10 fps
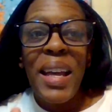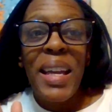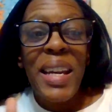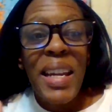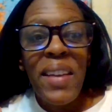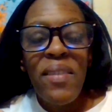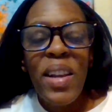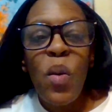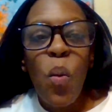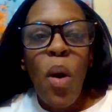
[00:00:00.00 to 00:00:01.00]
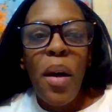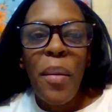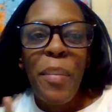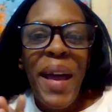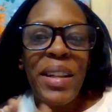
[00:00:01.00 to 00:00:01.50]
good evening
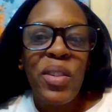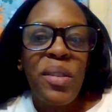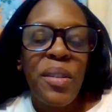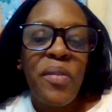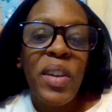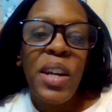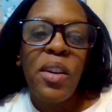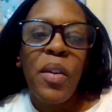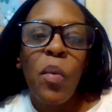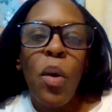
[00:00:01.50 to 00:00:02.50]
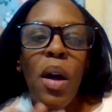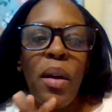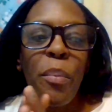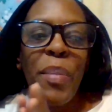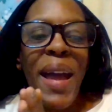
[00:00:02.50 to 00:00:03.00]
welcome back to another video and
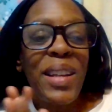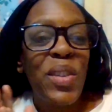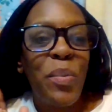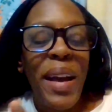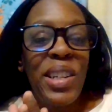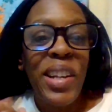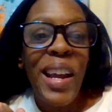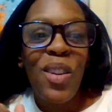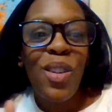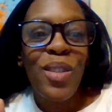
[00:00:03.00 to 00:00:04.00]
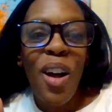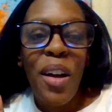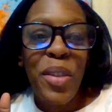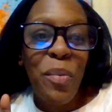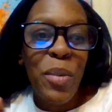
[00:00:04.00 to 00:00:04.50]
welcome back to my channel
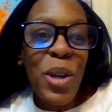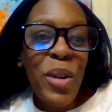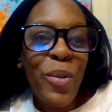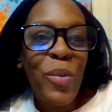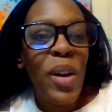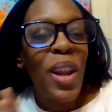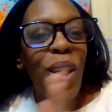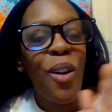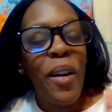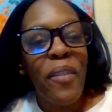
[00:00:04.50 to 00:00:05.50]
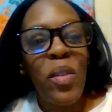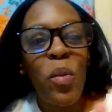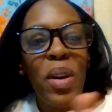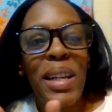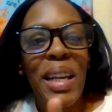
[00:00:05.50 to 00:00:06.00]
called the beauty room hello
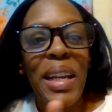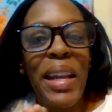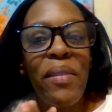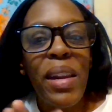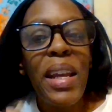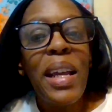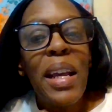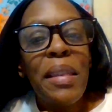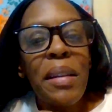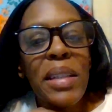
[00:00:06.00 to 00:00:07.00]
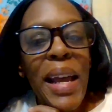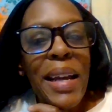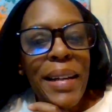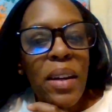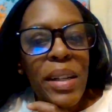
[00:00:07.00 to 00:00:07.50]
everyone good evening the
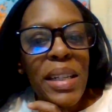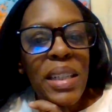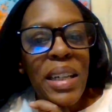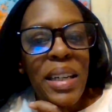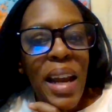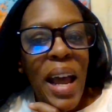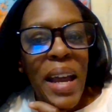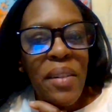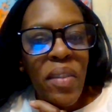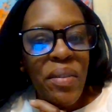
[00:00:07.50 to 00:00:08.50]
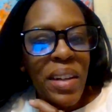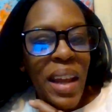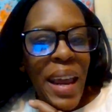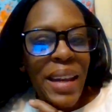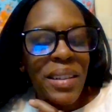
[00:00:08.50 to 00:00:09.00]
time now is 9
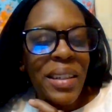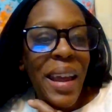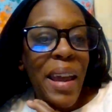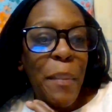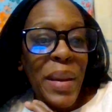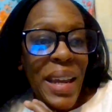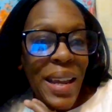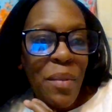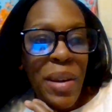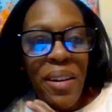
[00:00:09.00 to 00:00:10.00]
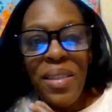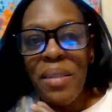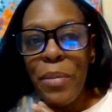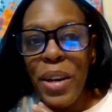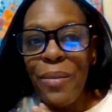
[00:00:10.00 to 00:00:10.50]
58 p.m here in
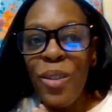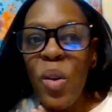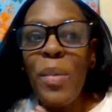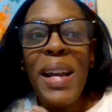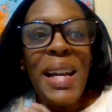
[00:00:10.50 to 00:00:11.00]
the beauty room